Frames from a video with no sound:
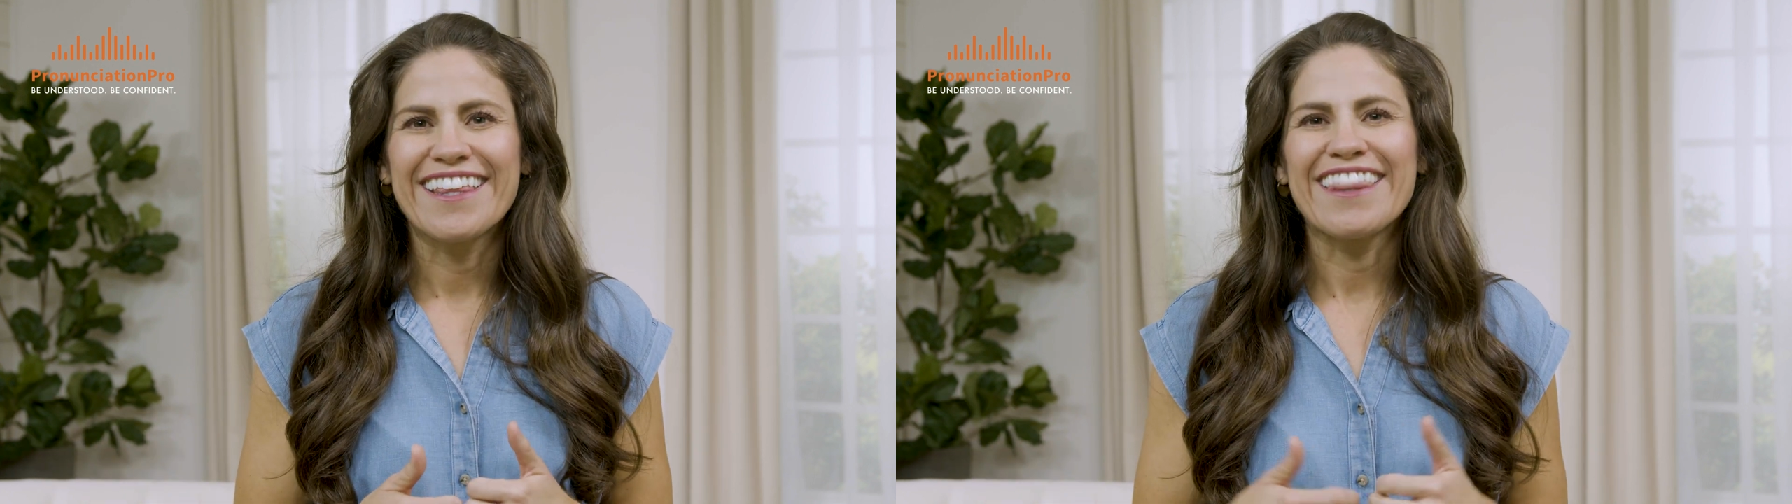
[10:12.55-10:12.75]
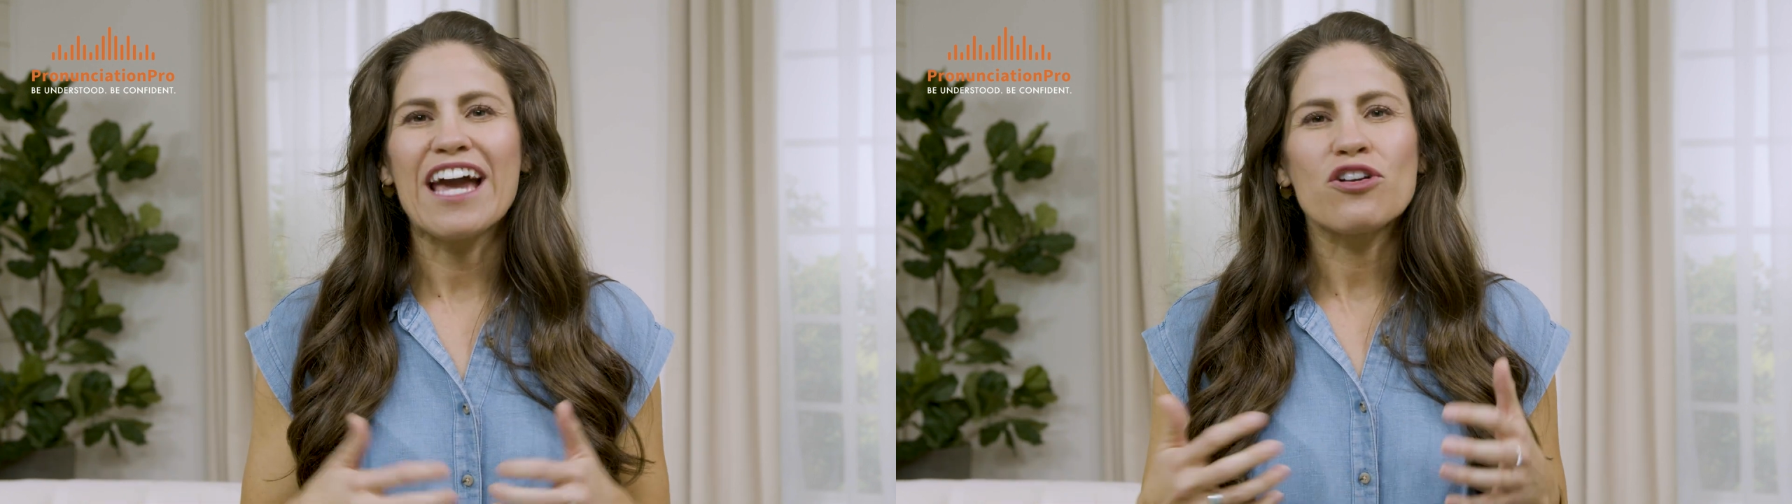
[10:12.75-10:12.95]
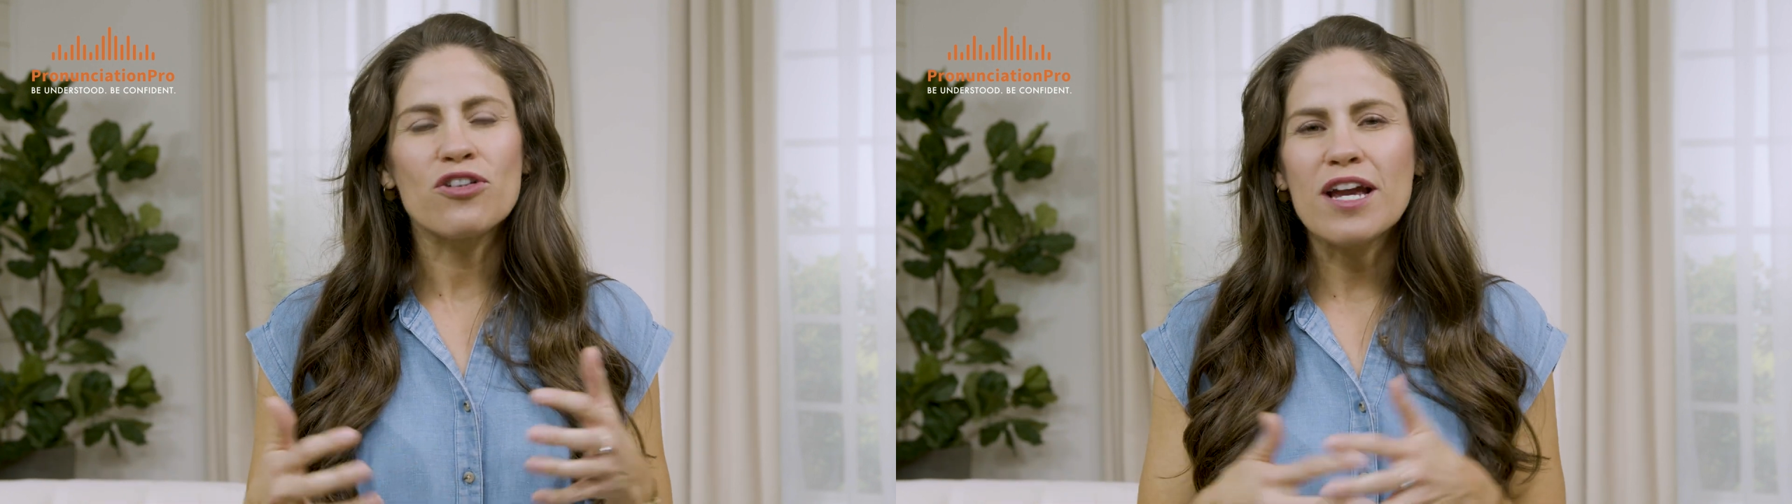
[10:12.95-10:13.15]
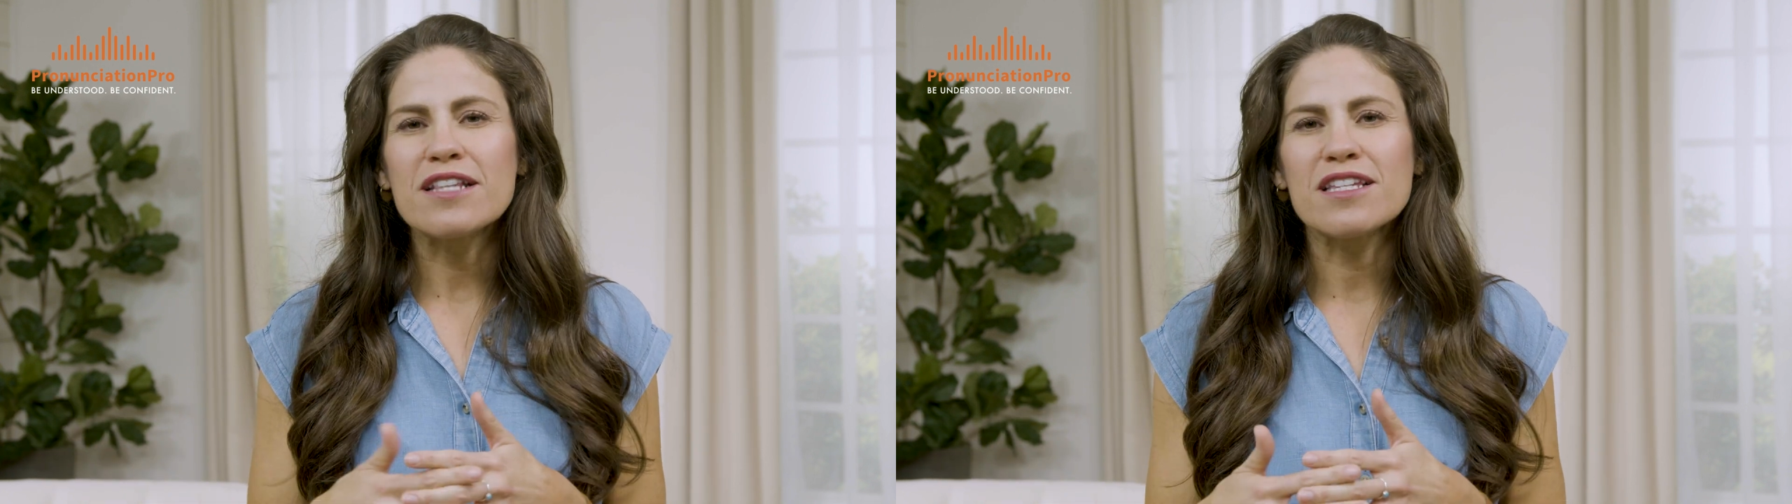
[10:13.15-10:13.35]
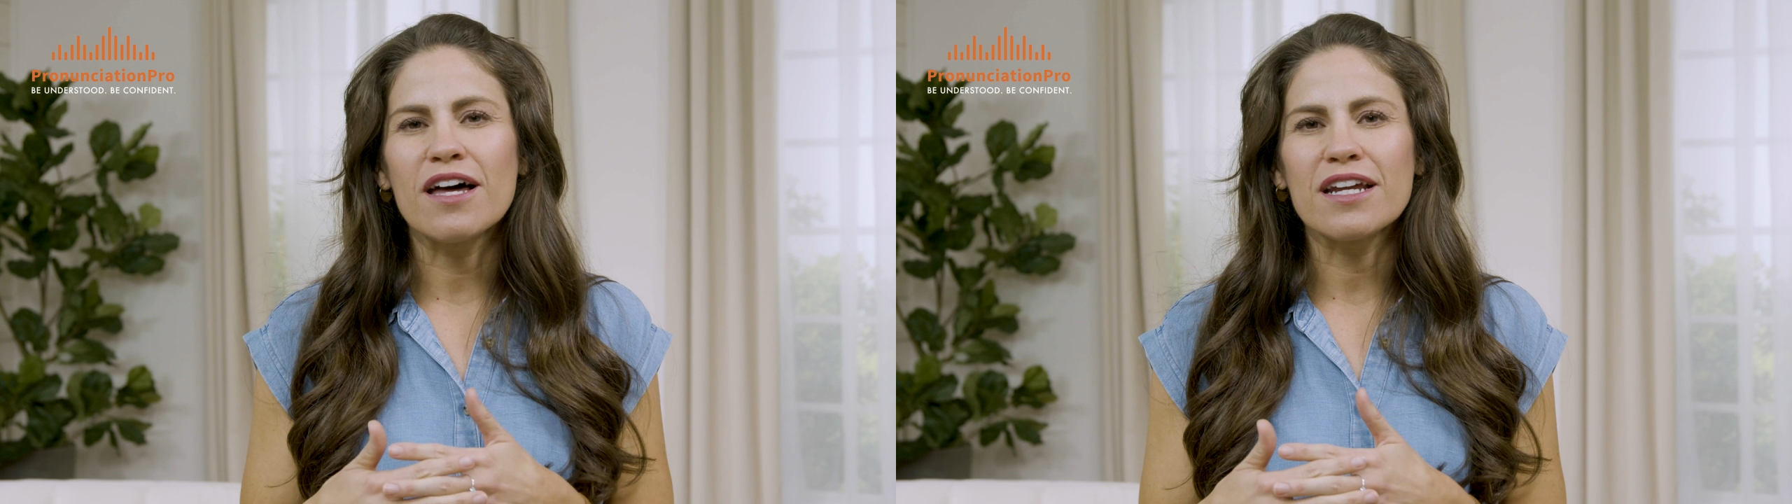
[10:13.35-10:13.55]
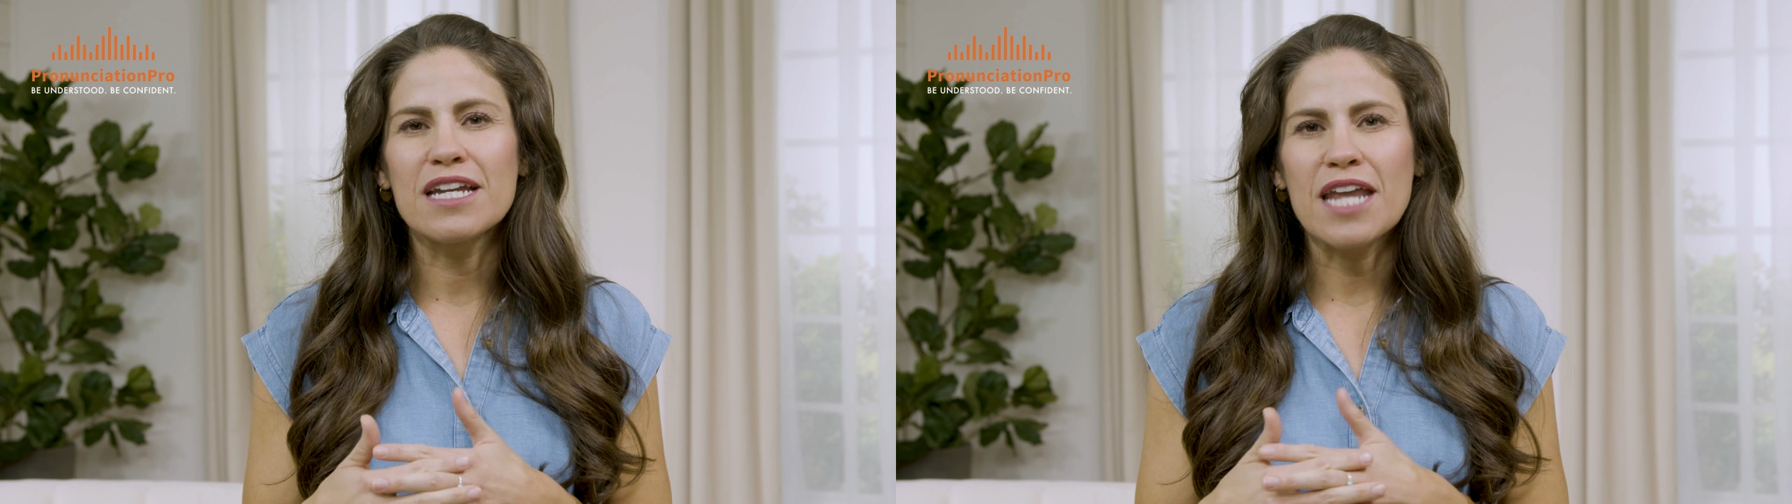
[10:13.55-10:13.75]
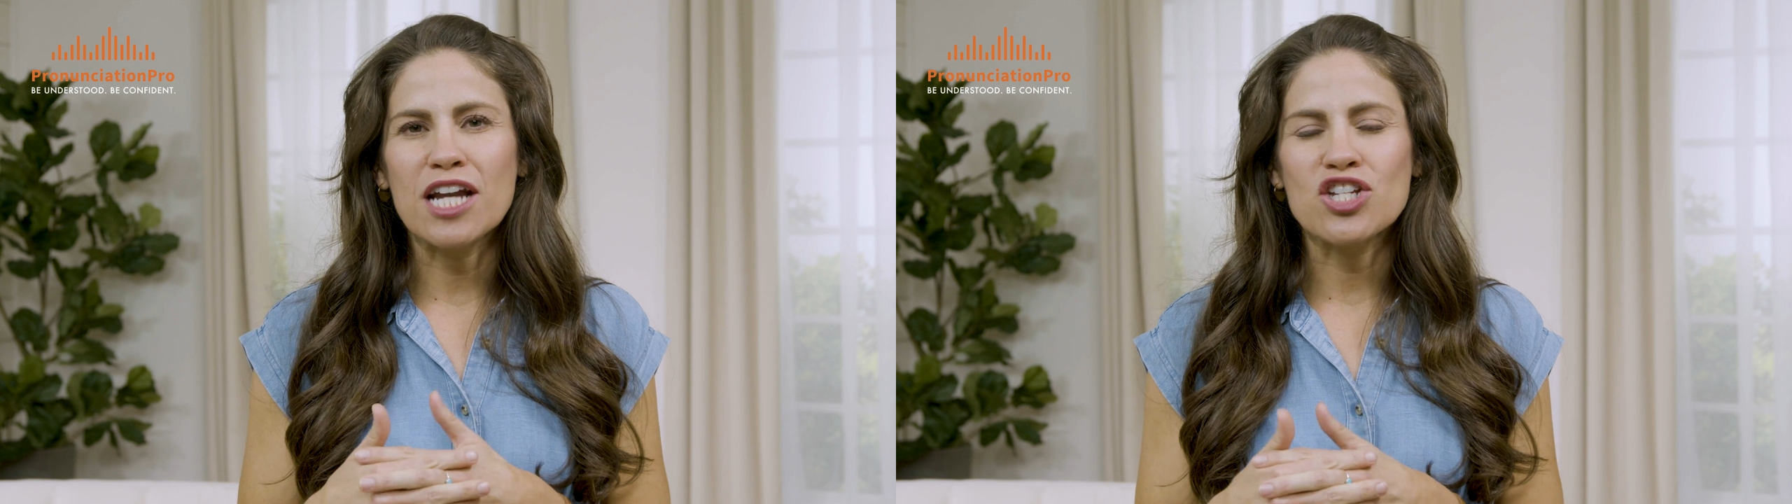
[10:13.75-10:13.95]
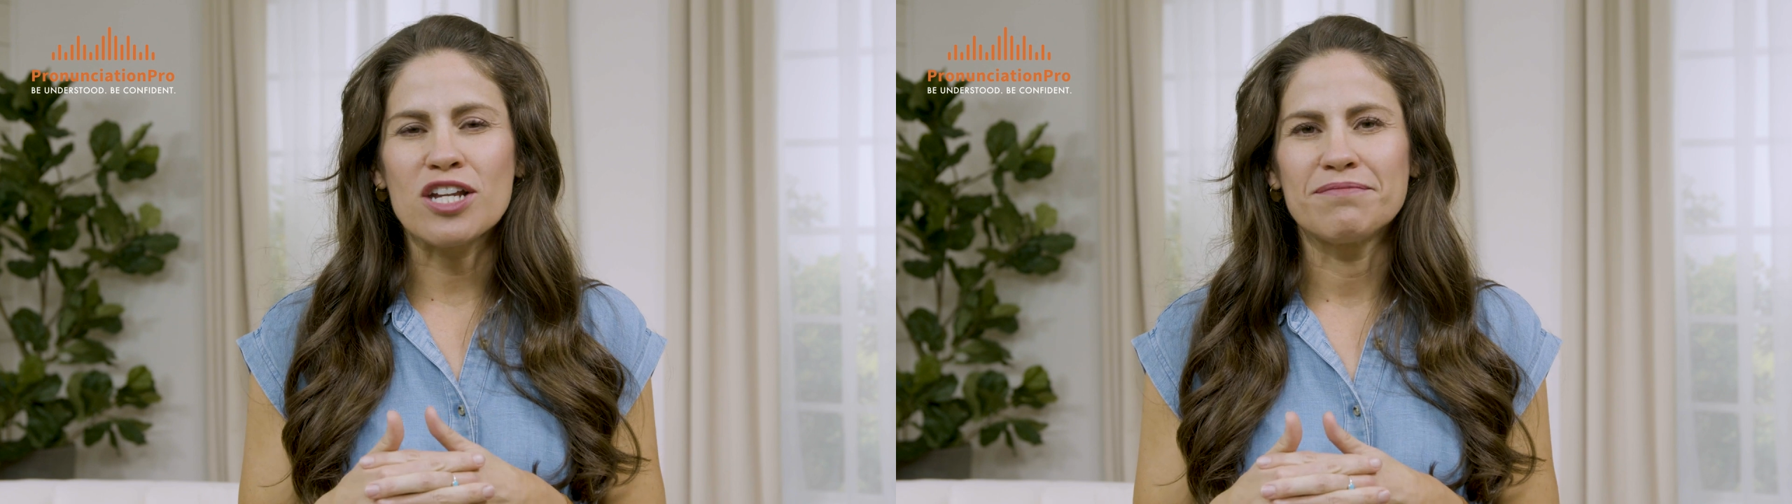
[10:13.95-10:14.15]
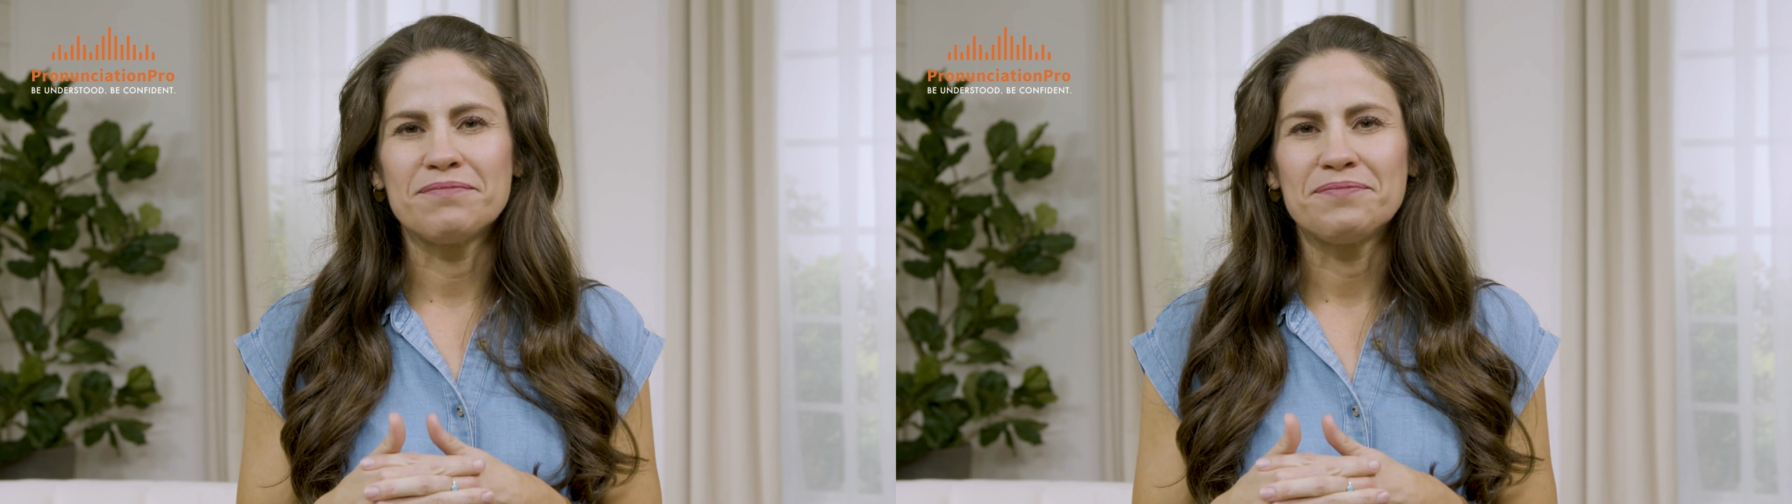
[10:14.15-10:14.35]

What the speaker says: That creates a lot of connection.